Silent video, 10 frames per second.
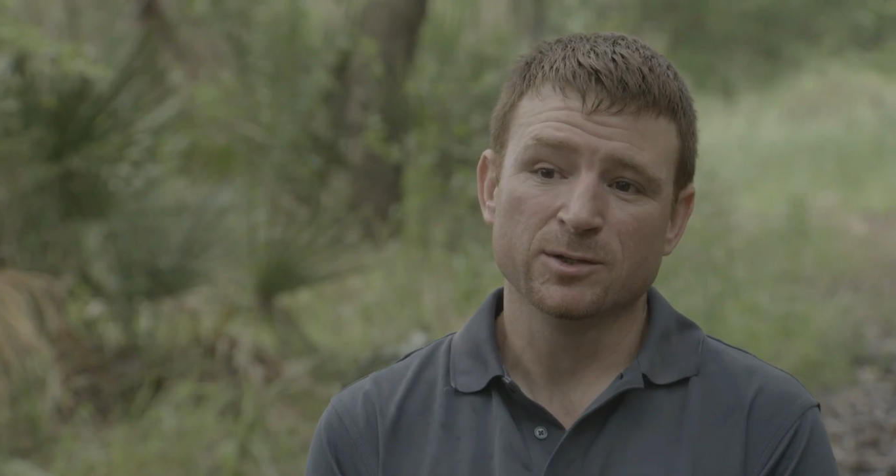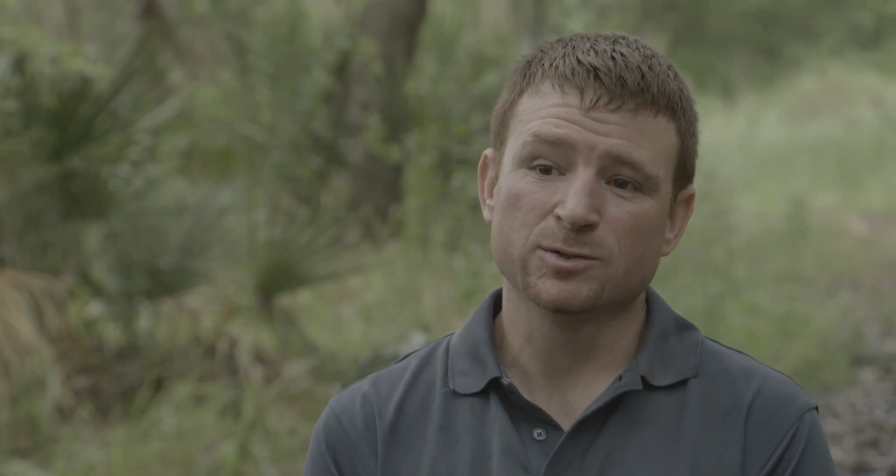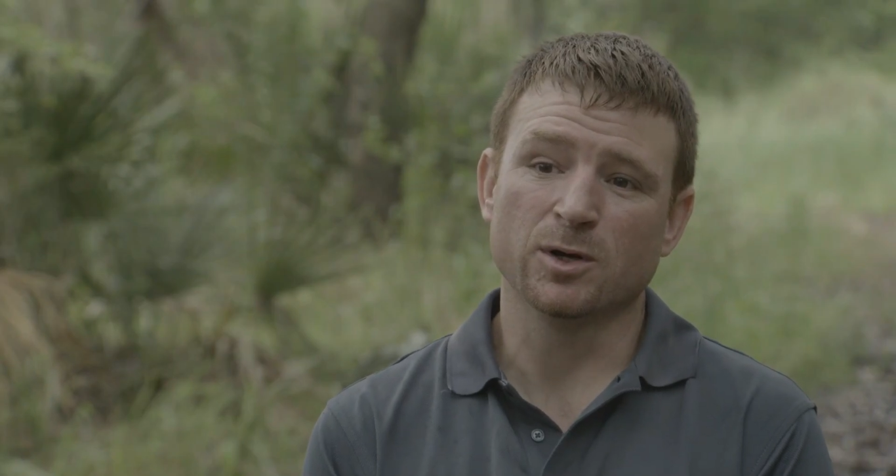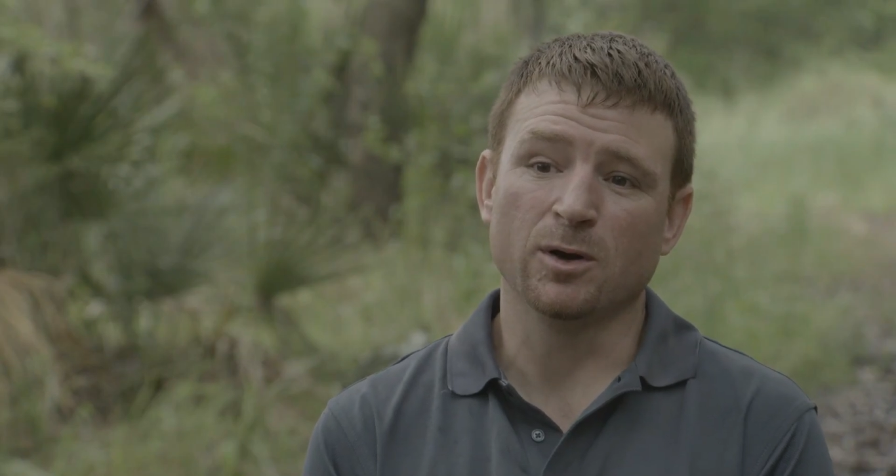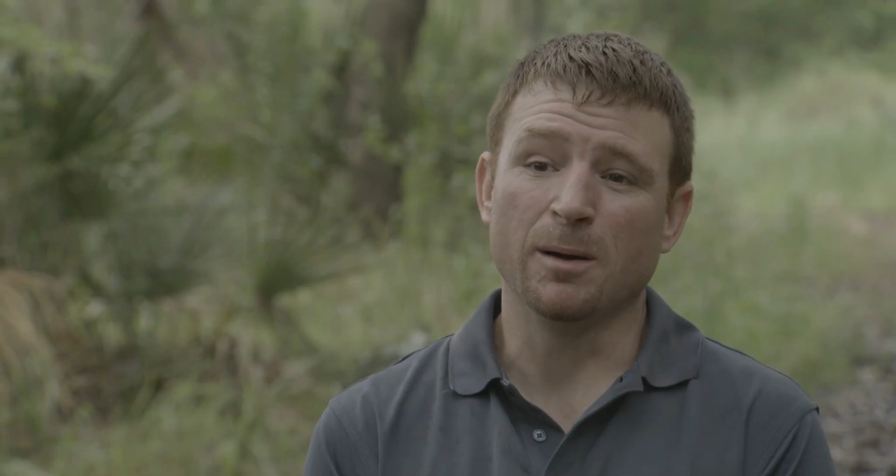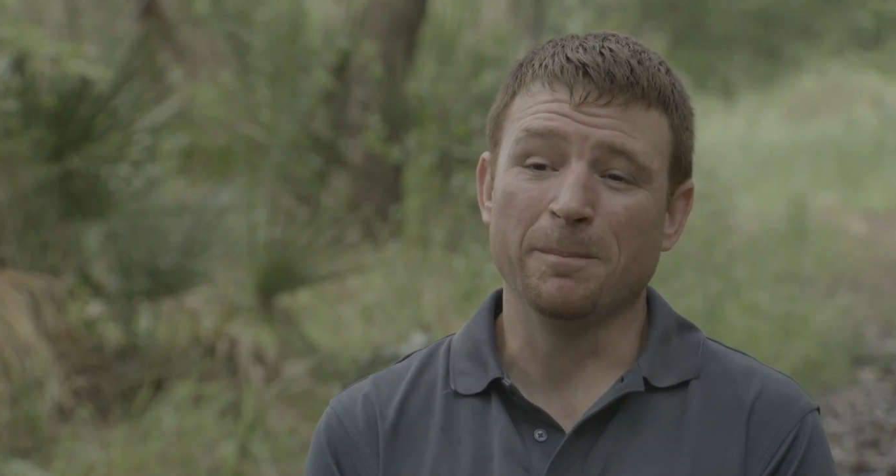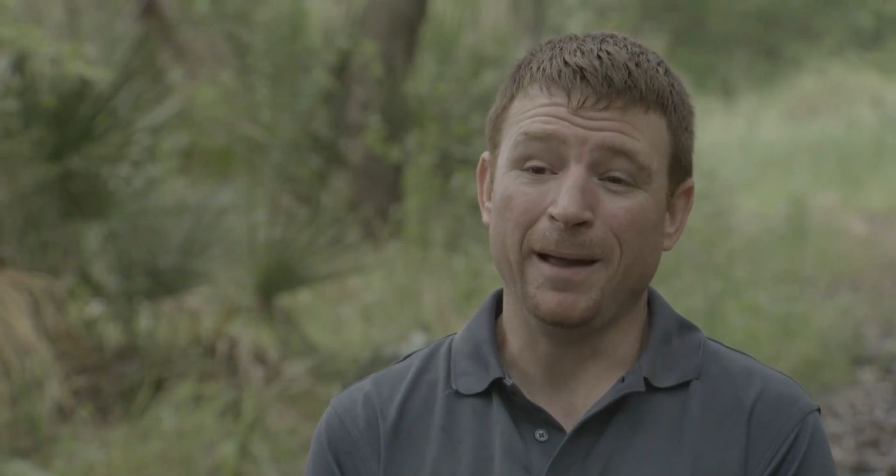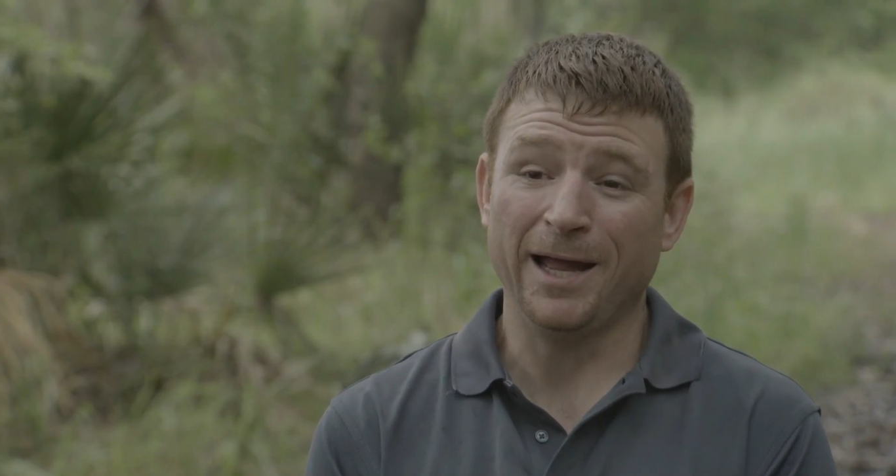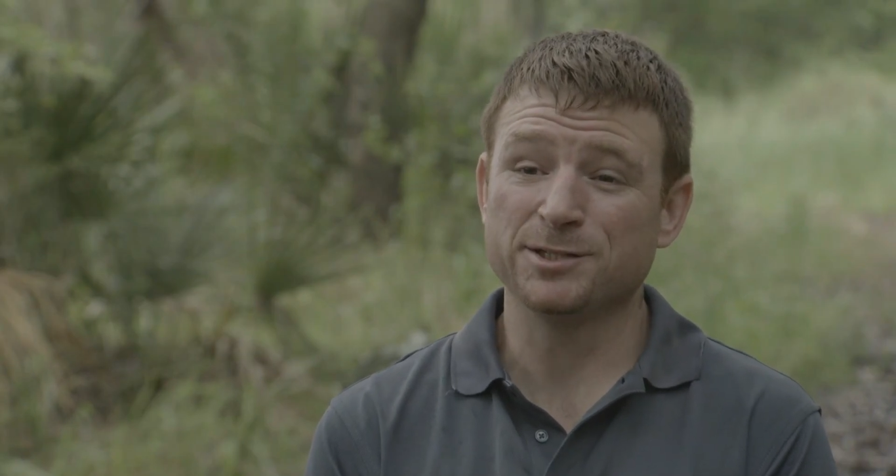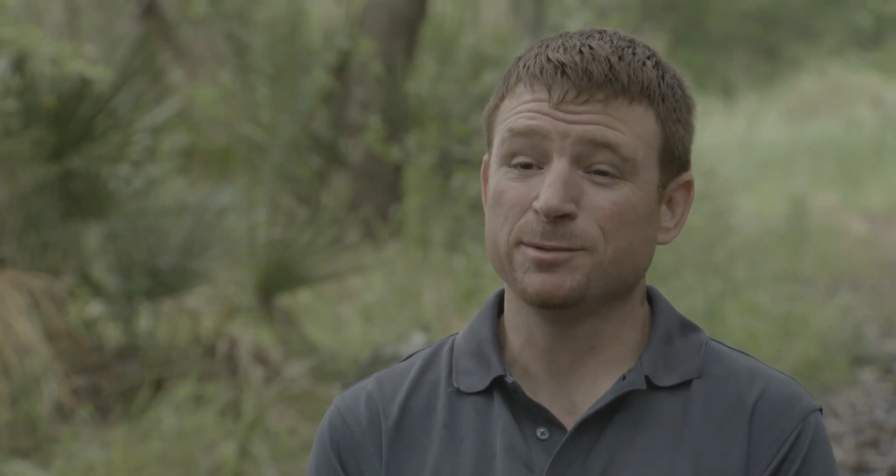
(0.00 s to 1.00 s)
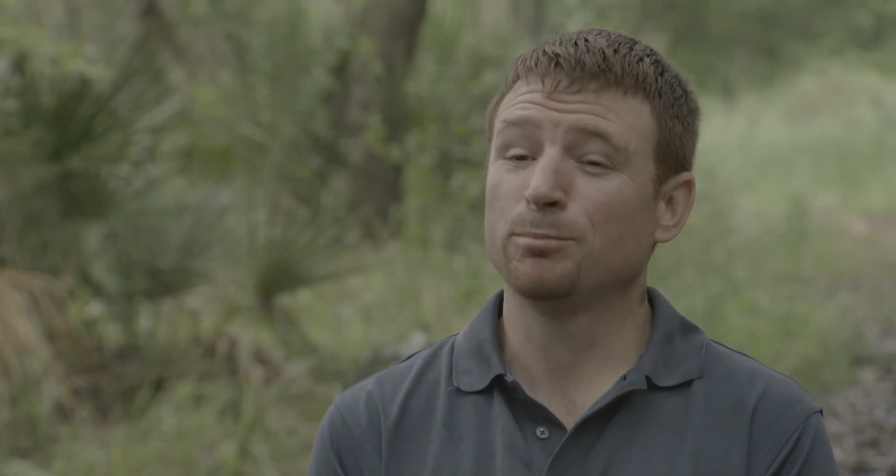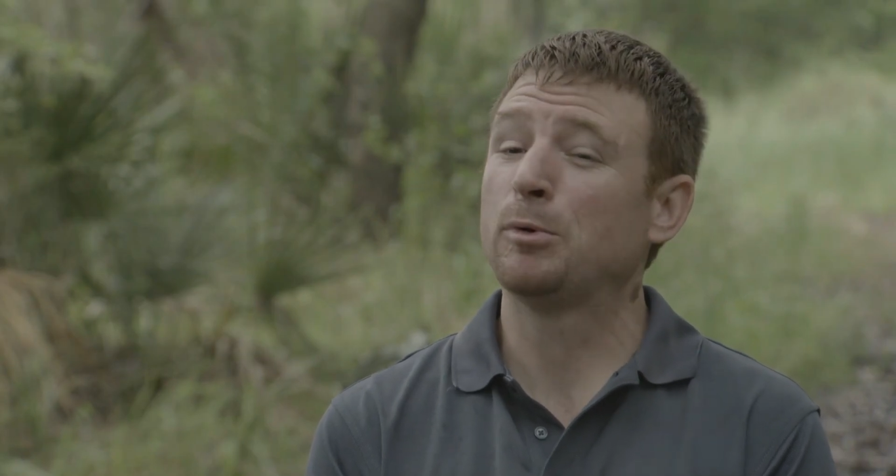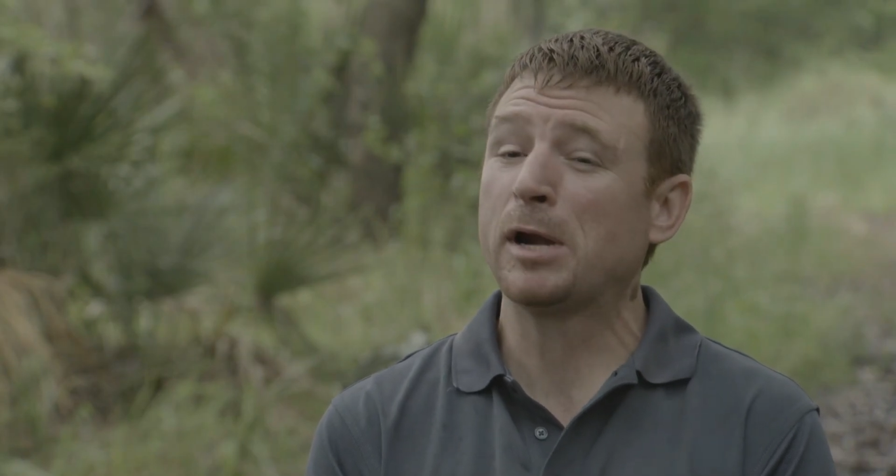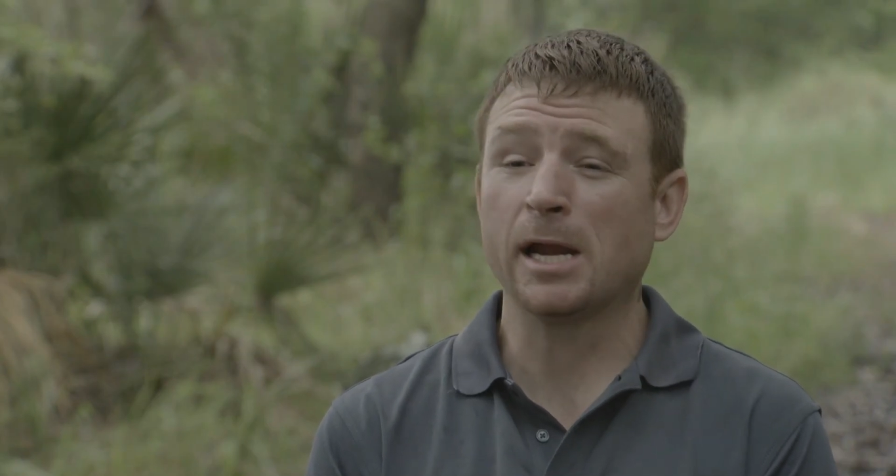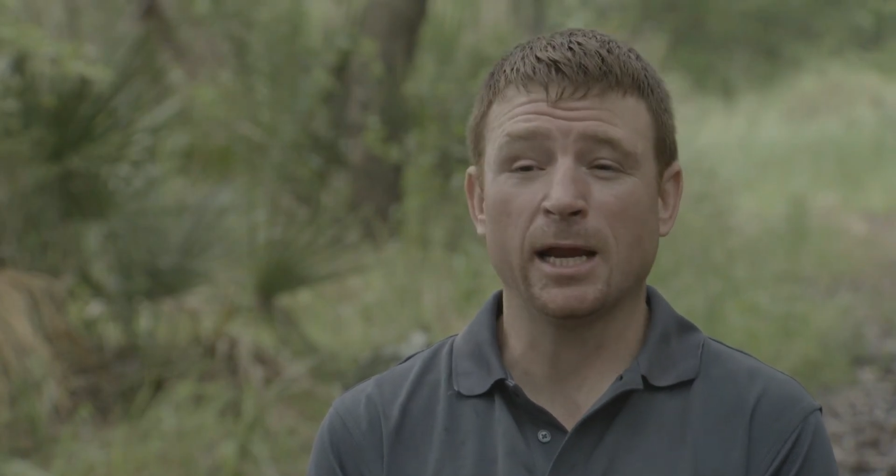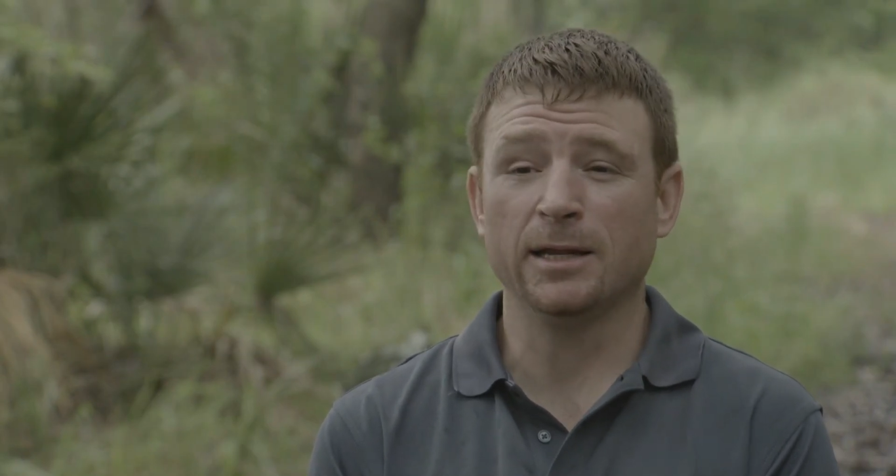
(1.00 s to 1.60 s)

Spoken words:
So imagine bringing